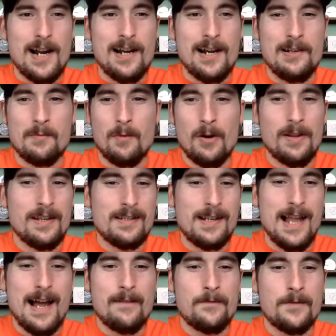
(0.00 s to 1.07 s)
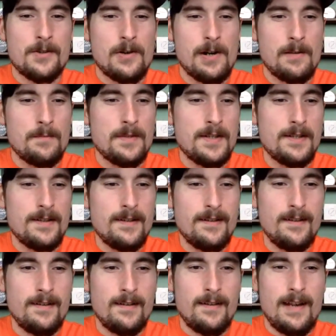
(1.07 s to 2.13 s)
to do more of these live streams.
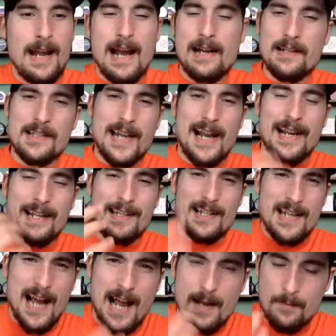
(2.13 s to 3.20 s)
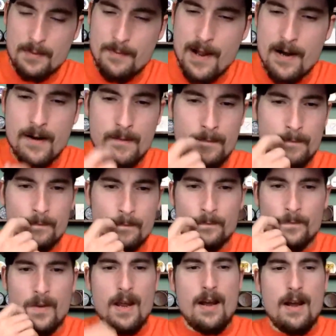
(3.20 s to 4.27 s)
I just got to get the times better.
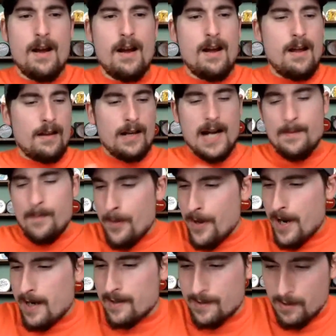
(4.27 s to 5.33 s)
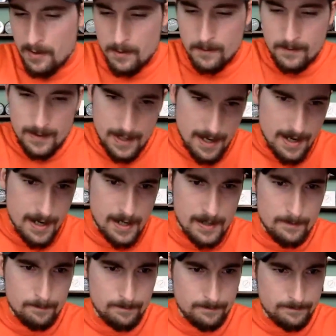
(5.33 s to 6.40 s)
Couple things too.
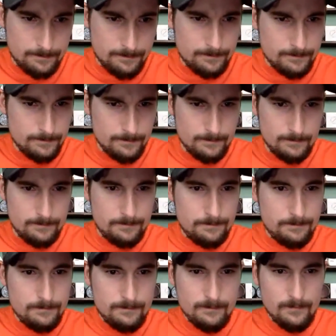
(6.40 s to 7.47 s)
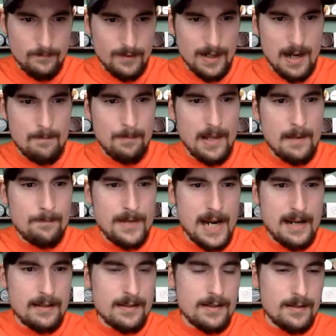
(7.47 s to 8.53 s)
Couple
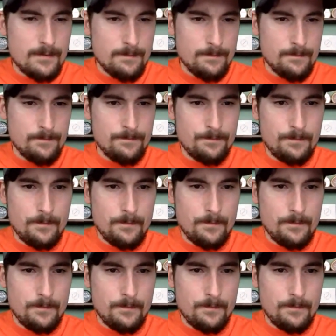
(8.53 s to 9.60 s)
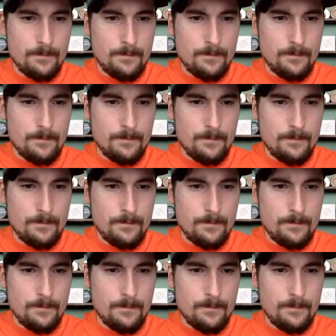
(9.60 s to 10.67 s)
updates. I talked in
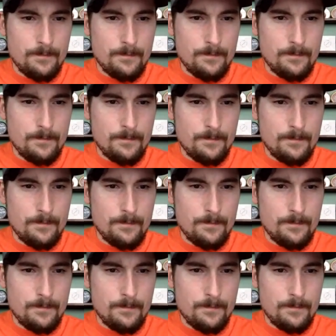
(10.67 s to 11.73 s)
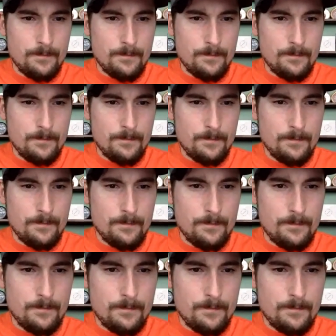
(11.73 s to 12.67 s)
a couple past live streams about